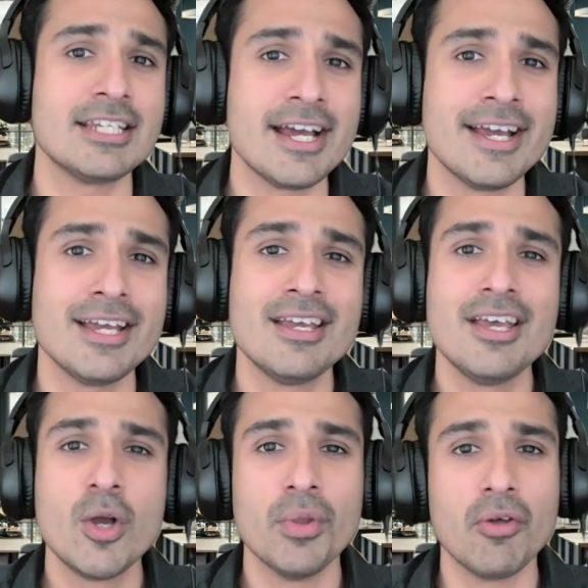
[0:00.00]
day
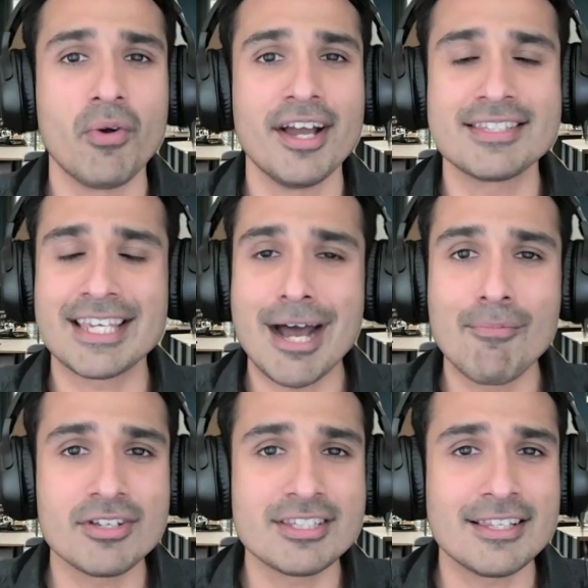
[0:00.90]
with the right
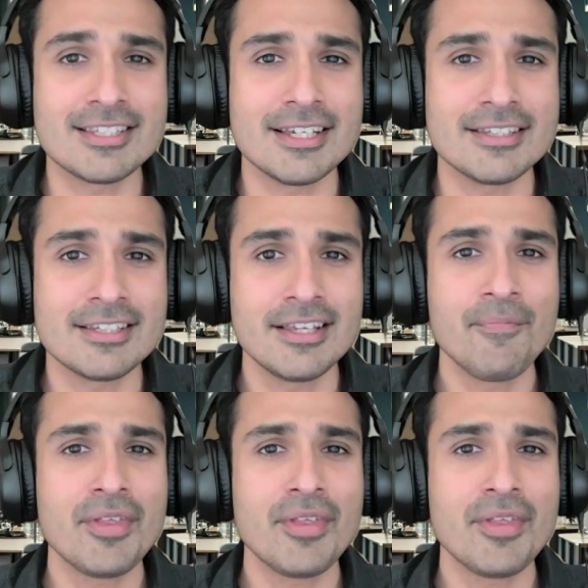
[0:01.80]
camera settings.